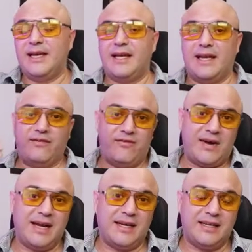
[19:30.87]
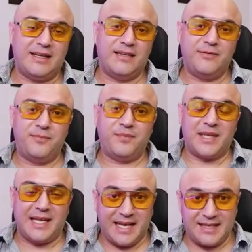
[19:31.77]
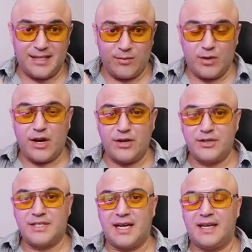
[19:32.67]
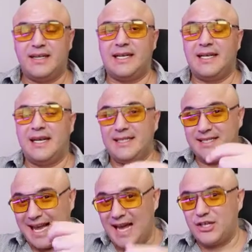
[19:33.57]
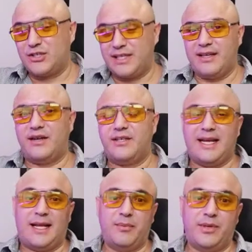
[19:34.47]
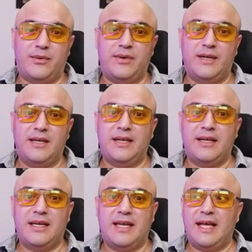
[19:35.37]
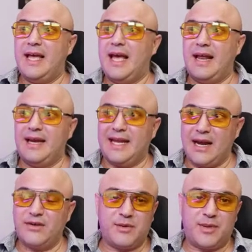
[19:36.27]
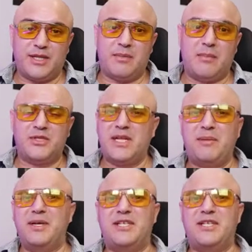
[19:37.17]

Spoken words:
can finally get someone on your side that is actually there to help you and cares about the members, not by